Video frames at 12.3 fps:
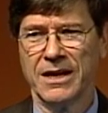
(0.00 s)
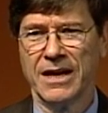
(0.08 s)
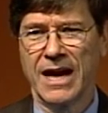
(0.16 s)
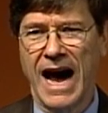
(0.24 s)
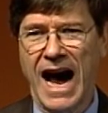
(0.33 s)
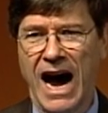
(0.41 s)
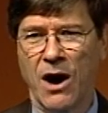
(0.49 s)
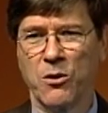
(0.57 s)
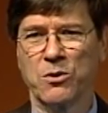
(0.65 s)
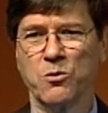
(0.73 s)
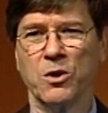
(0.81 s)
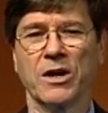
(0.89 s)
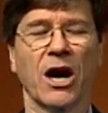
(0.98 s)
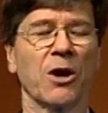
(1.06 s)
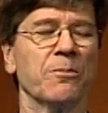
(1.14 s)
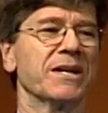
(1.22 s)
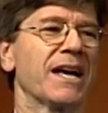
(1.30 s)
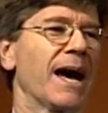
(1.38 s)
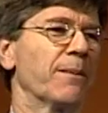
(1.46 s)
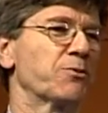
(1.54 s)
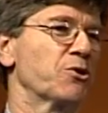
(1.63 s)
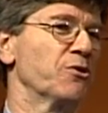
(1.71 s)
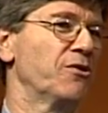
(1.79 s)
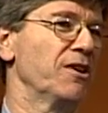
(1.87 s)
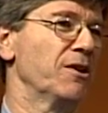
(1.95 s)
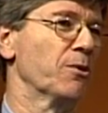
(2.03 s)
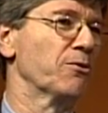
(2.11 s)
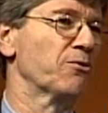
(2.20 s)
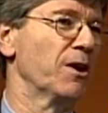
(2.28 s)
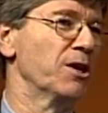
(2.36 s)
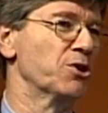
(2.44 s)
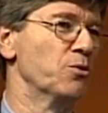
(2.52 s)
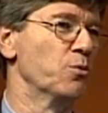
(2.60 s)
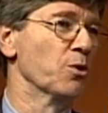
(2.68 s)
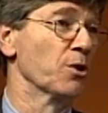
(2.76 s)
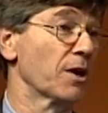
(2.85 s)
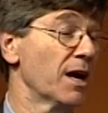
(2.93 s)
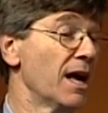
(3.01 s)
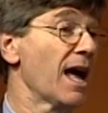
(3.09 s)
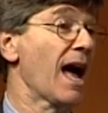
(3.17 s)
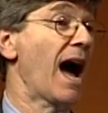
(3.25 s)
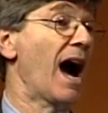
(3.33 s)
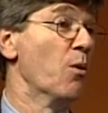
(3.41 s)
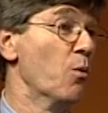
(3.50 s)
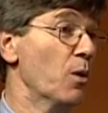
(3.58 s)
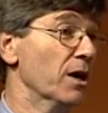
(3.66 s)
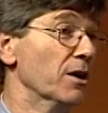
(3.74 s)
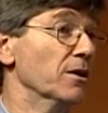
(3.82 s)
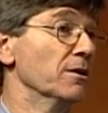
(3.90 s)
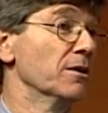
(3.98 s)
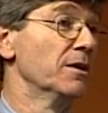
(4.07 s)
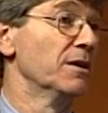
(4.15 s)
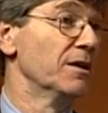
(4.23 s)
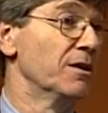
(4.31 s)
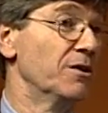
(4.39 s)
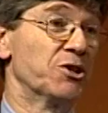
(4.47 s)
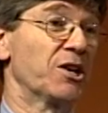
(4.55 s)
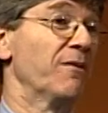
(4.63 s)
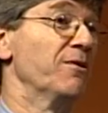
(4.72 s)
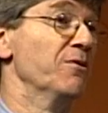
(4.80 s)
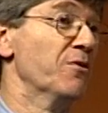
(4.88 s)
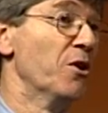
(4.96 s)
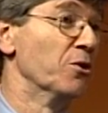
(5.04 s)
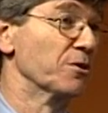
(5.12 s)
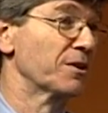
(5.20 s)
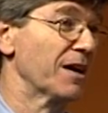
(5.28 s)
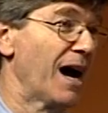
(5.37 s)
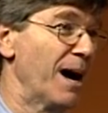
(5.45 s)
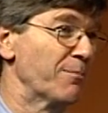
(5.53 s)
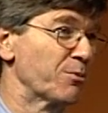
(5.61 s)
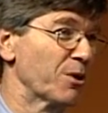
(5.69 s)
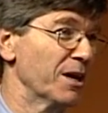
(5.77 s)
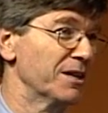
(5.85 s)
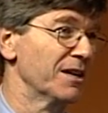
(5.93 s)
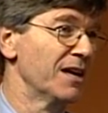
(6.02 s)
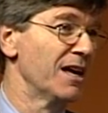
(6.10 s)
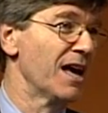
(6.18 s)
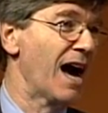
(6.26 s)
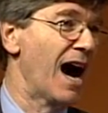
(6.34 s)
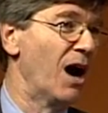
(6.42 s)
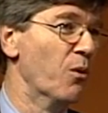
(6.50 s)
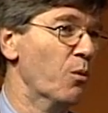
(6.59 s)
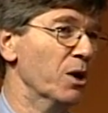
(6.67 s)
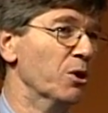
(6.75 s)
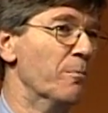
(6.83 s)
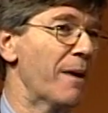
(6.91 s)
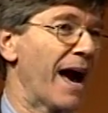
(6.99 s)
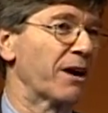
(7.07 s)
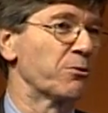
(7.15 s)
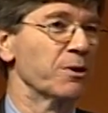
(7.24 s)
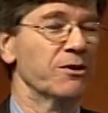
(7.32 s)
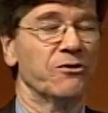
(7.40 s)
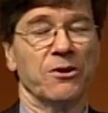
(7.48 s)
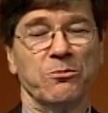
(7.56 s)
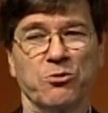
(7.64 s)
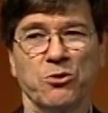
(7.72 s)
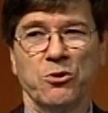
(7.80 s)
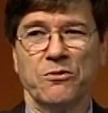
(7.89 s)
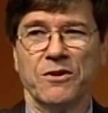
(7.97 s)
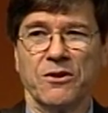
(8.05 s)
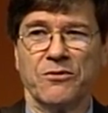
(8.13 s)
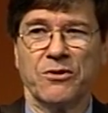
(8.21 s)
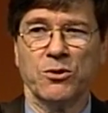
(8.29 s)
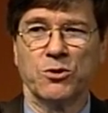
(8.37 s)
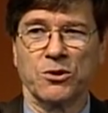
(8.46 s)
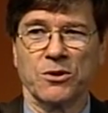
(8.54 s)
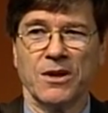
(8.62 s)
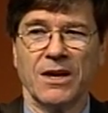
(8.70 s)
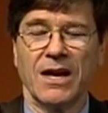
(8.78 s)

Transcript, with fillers: How will carbon capture and sequestration work? How will the Chevy Volt operate? How will batteries improve in the future?